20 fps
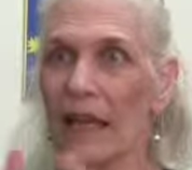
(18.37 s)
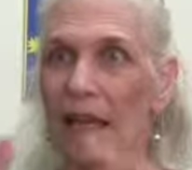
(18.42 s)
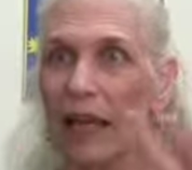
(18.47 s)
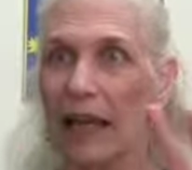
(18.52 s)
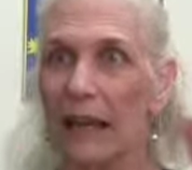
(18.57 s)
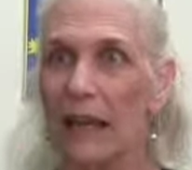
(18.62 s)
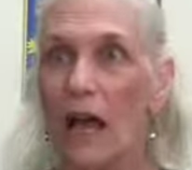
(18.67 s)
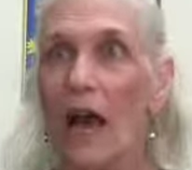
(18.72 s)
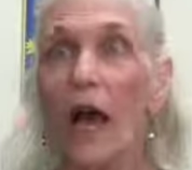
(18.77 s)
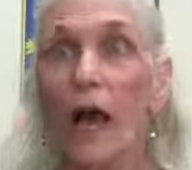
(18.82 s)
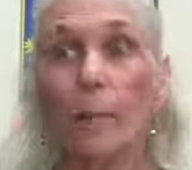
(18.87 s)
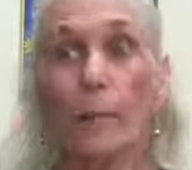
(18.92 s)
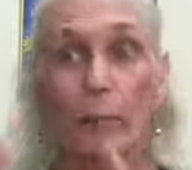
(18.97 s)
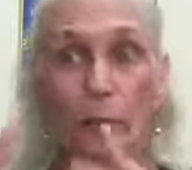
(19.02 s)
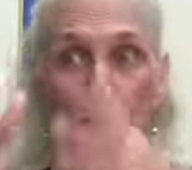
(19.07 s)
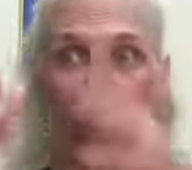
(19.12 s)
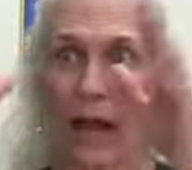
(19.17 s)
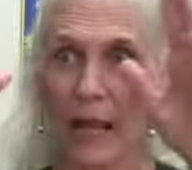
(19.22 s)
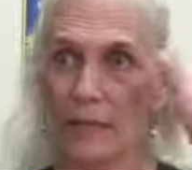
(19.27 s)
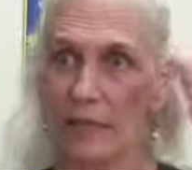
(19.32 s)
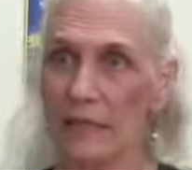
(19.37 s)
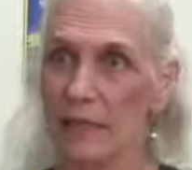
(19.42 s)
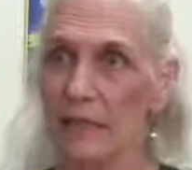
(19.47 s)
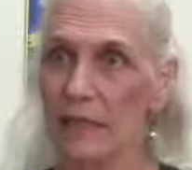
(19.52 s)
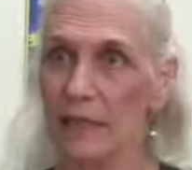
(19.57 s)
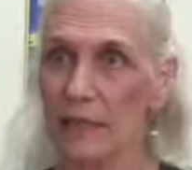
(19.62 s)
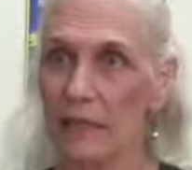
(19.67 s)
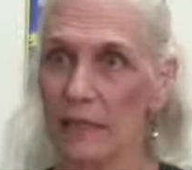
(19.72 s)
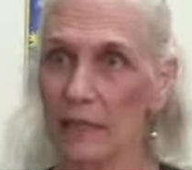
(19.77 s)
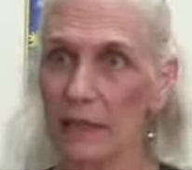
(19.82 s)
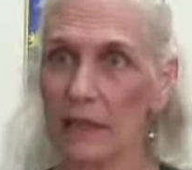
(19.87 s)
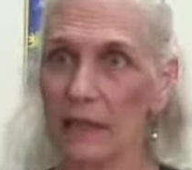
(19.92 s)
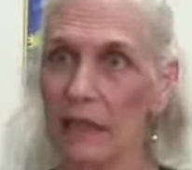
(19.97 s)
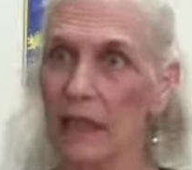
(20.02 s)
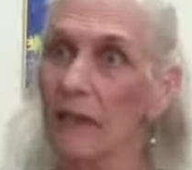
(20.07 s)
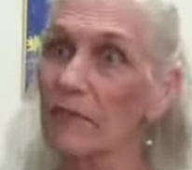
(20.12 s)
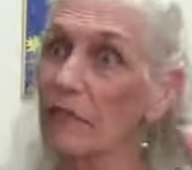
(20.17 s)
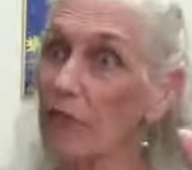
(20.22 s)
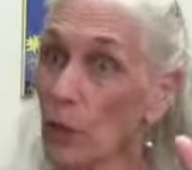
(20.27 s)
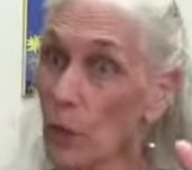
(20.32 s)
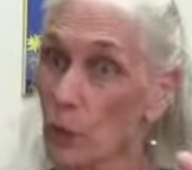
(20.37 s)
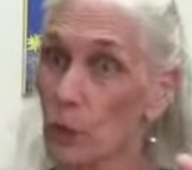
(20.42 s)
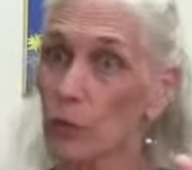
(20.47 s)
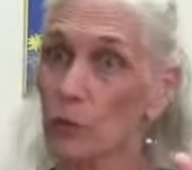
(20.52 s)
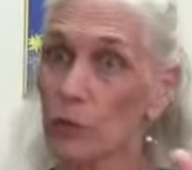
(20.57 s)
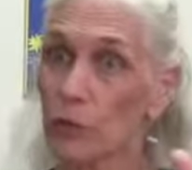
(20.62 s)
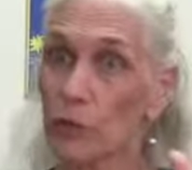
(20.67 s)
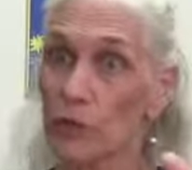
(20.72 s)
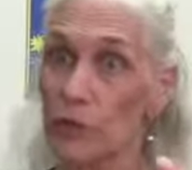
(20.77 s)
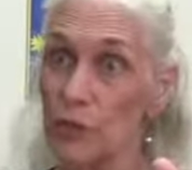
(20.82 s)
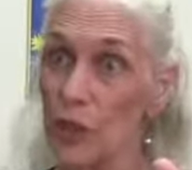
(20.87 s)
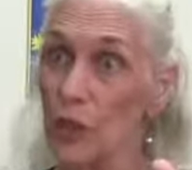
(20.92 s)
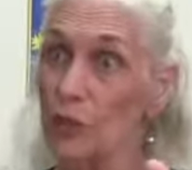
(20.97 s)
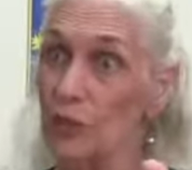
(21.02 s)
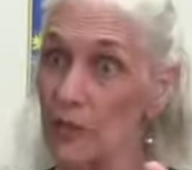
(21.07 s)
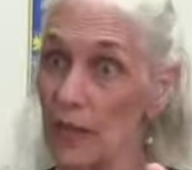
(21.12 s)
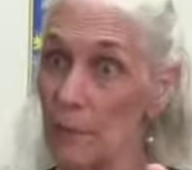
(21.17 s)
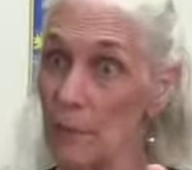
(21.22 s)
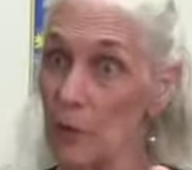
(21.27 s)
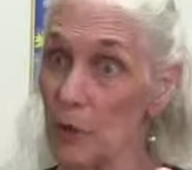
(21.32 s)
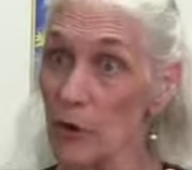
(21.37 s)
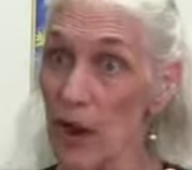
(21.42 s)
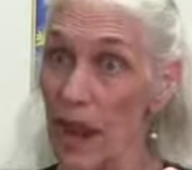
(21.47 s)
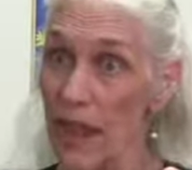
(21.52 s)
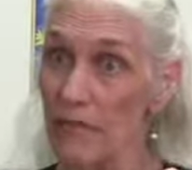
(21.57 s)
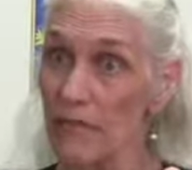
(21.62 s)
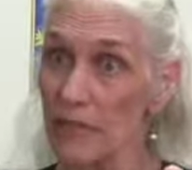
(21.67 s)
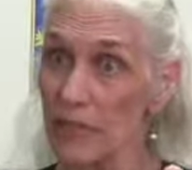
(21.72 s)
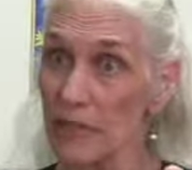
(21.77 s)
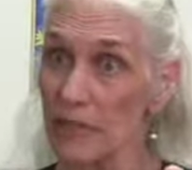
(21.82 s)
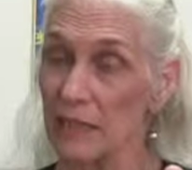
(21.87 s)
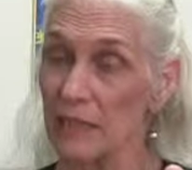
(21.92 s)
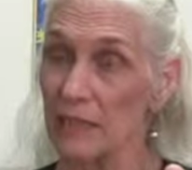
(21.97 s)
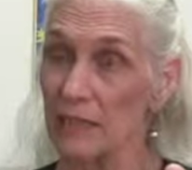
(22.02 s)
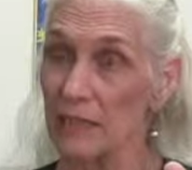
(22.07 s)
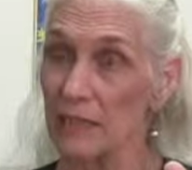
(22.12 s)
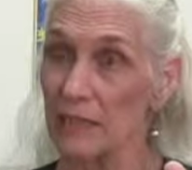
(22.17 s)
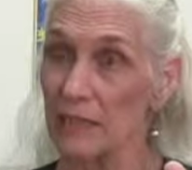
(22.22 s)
an uprising of the older adult demographic